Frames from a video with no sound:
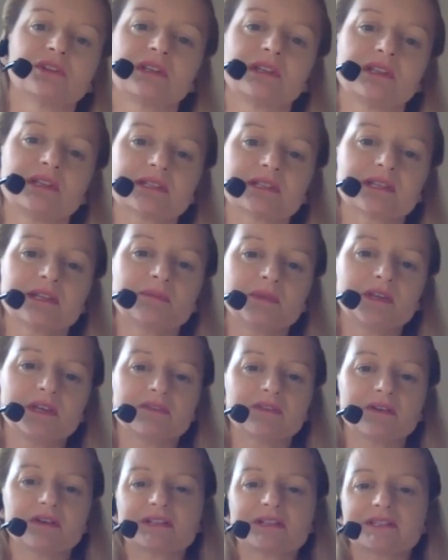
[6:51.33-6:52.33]
This can be a
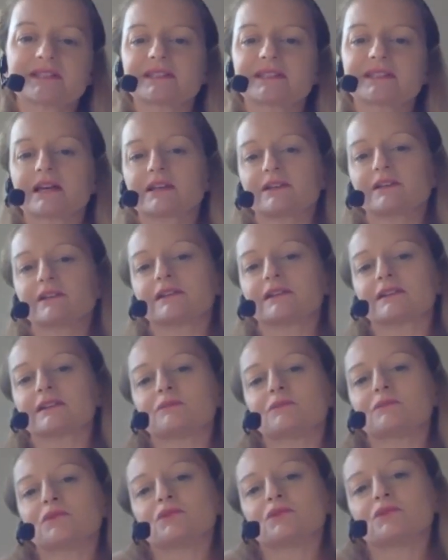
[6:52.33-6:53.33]
very subtle little
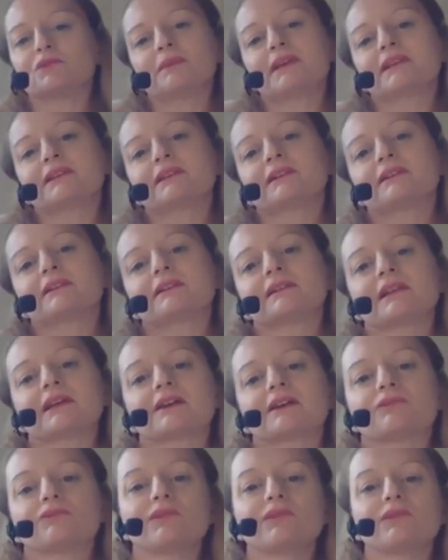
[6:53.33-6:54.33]
movement, like
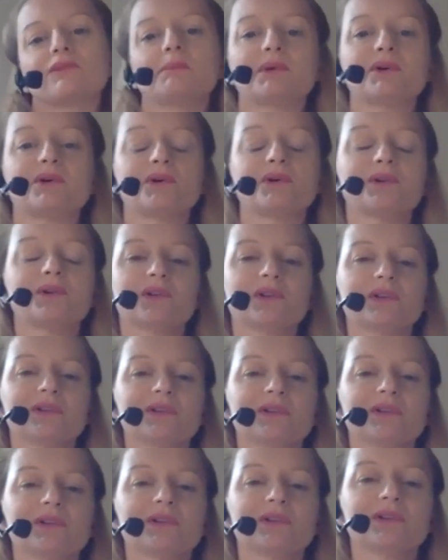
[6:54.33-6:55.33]
a ripple
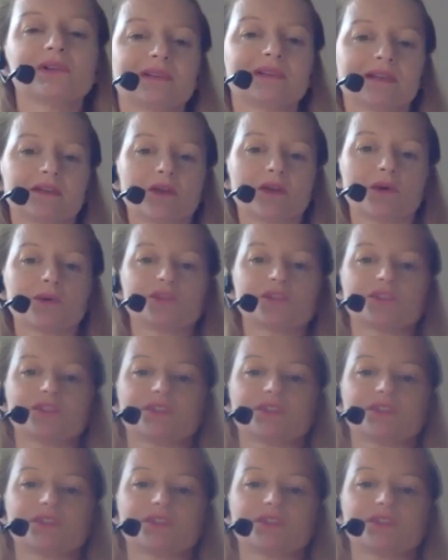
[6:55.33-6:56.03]
in the